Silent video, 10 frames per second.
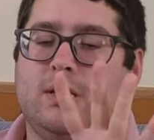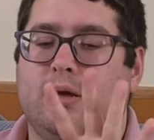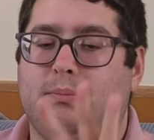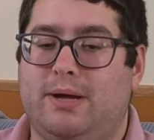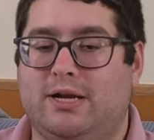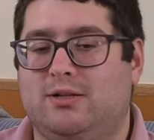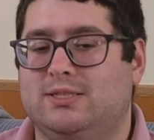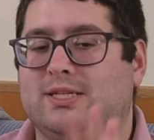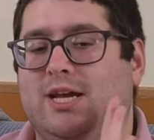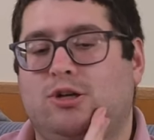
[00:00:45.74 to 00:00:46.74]
Michael
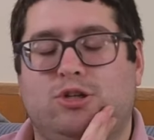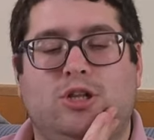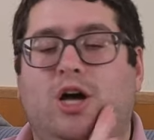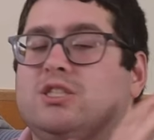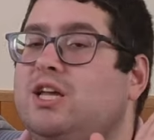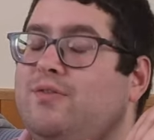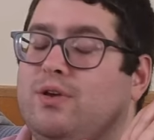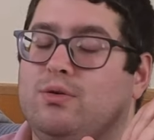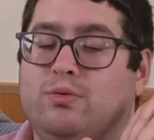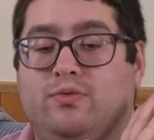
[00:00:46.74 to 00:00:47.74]
has a character in Lost. If
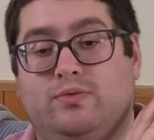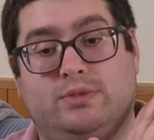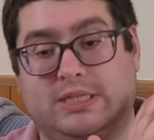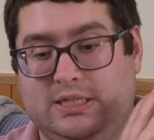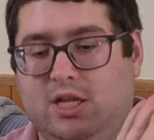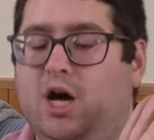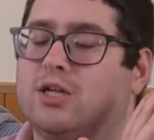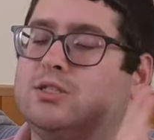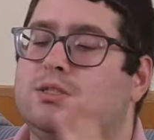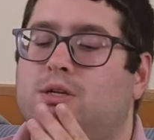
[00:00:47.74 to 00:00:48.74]
you've seen
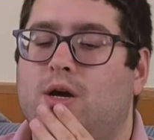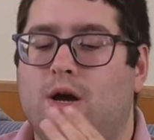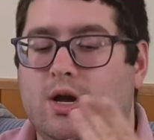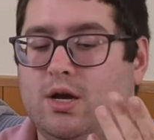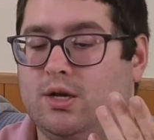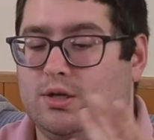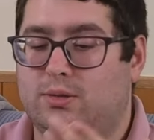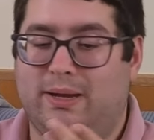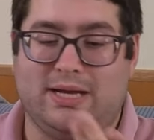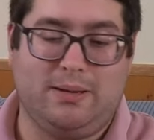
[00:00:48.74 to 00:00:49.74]
Lost, you
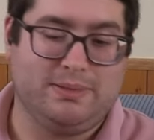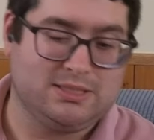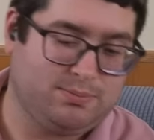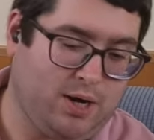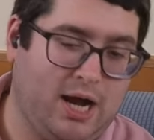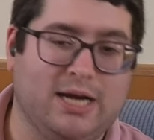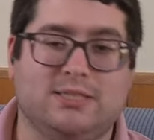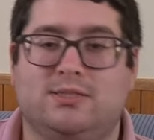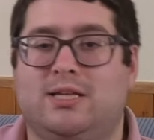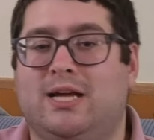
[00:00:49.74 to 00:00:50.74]
may not be
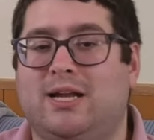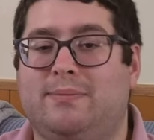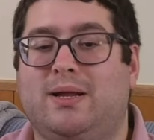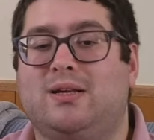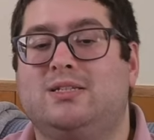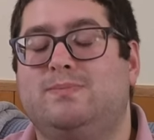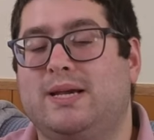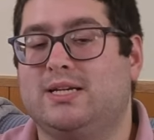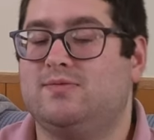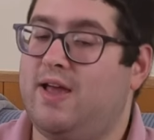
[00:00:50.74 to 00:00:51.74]
surprised that I'm not his
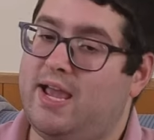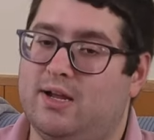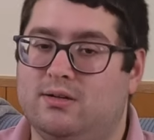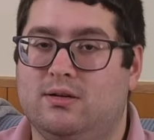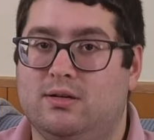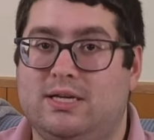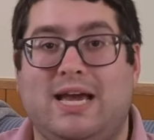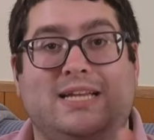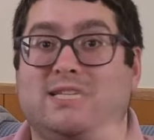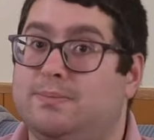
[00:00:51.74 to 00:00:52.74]
biggest fan. He
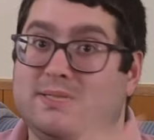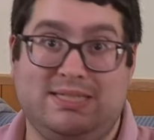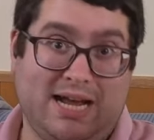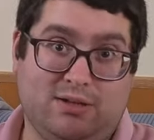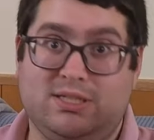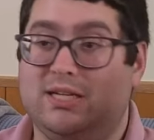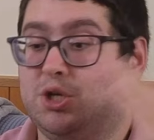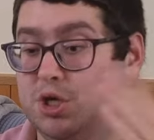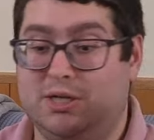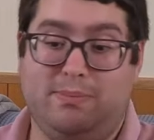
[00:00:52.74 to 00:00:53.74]
had his ups and downs, he had
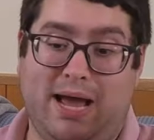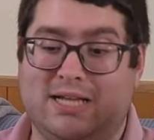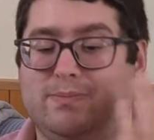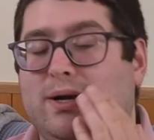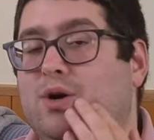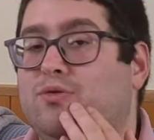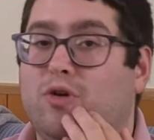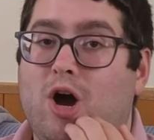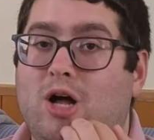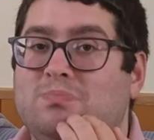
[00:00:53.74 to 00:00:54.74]
good and bads, but
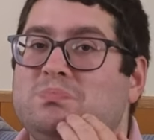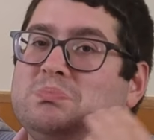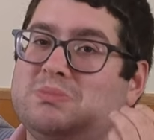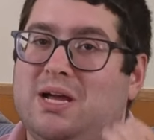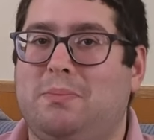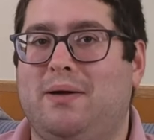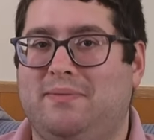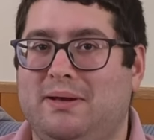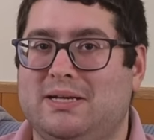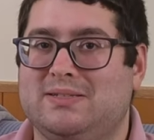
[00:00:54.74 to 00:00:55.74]
overall, not my
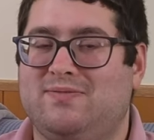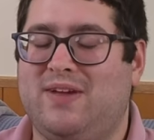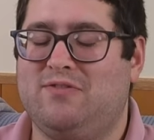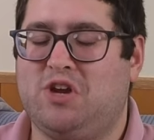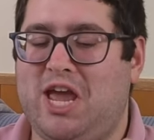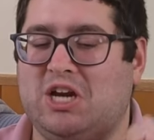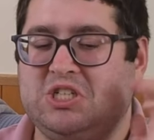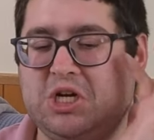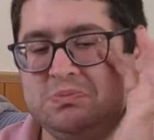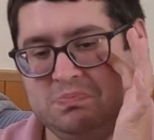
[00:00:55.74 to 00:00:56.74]
biggest favorite
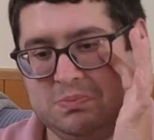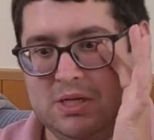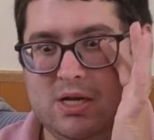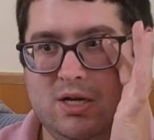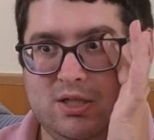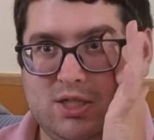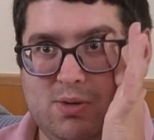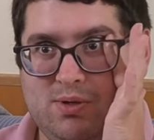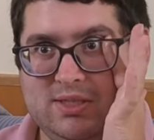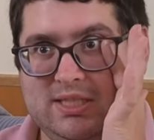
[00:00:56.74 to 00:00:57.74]
character. So
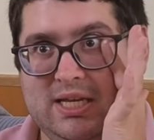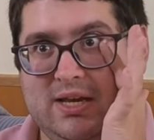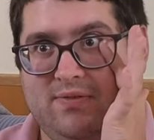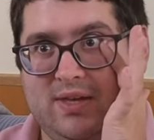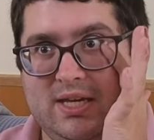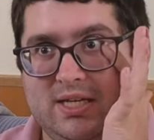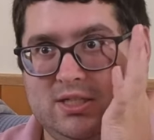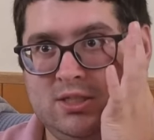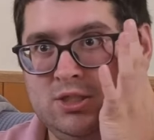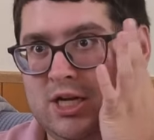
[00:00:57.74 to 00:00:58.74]
we'll see if he
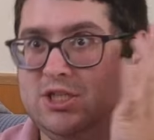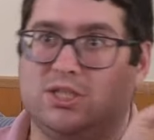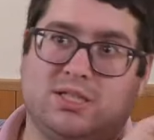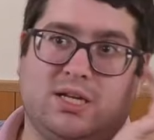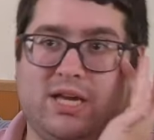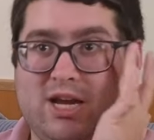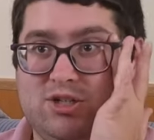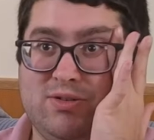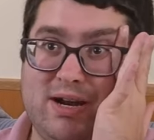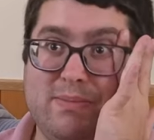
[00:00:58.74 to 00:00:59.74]
can change his
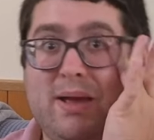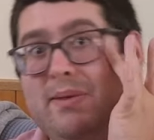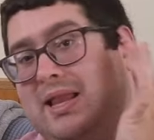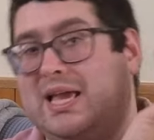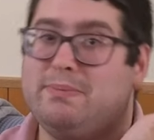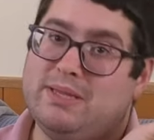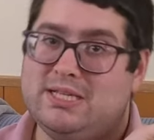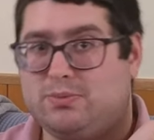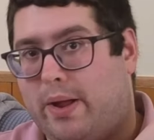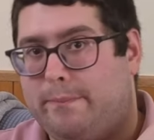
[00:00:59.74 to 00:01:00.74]
character around and make me like him in
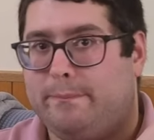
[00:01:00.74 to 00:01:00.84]
this one.